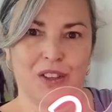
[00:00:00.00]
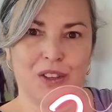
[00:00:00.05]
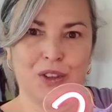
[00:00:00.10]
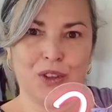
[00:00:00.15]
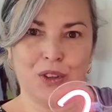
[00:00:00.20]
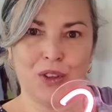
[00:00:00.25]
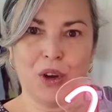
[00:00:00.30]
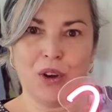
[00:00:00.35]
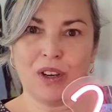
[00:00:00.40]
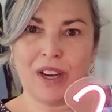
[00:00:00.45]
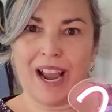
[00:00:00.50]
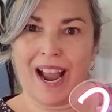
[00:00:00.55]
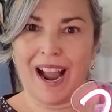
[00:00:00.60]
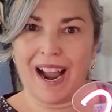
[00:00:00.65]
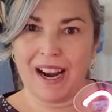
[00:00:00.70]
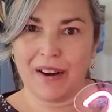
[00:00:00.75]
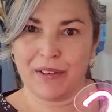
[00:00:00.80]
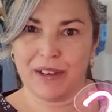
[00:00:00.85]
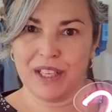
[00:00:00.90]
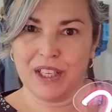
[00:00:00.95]
you don't
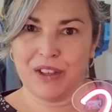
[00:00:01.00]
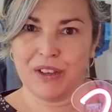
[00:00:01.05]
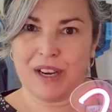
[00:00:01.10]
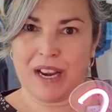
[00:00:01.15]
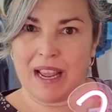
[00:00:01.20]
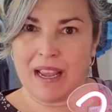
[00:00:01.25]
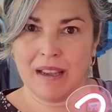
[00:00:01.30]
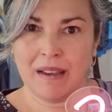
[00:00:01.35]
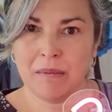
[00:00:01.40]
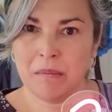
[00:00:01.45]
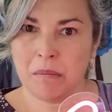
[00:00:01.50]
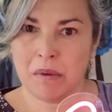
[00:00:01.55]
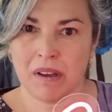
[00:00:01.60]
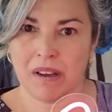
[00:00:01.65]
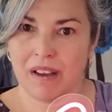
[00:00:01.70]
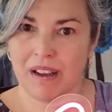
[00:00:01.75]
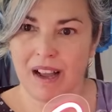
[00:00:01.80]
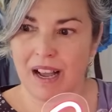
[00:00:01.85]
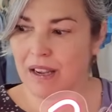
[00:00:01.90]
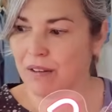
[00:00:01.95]
carry your name
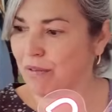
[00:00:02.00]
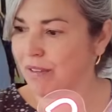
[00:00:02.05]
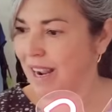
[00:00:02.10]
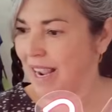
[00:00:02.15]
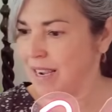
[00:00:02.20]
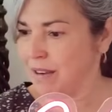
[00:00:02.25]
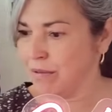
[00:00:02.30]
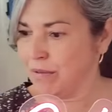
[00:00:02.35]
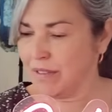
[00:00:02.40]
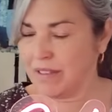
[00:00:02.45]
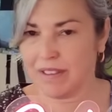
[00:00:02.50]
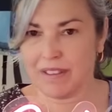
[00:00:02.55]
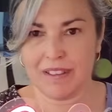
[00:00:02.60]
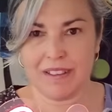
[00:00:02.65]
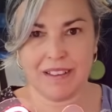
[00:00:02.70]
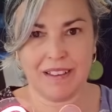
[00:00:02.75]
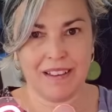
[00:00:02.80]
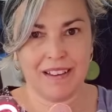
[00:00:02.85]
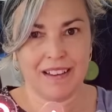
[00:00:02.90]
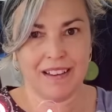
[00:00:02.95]
around
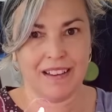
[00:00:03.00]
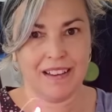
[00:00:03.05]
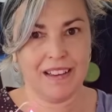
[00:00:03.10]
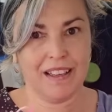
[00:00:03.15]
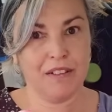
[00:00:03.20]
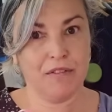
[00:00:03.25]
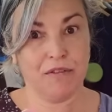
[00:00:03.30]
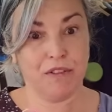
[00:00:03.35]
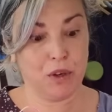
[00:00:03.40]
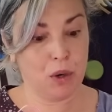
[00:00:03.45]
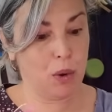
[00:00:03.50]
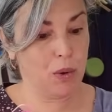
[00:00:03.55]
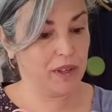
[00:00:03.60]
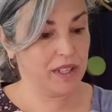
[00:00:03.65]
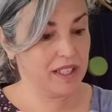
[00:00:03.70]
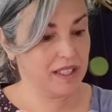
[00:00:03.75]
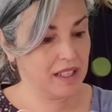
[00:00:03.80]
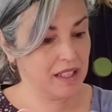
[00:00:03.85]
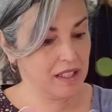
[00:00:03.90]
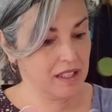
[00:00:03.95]
in
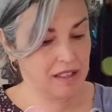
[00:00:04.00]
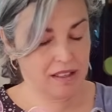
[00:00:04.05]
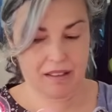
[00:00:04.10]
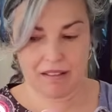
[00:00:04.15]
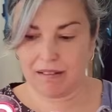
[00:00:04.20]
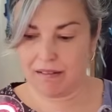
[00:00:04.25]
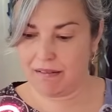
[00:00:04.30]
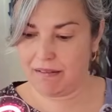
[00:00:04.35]
fluorescent?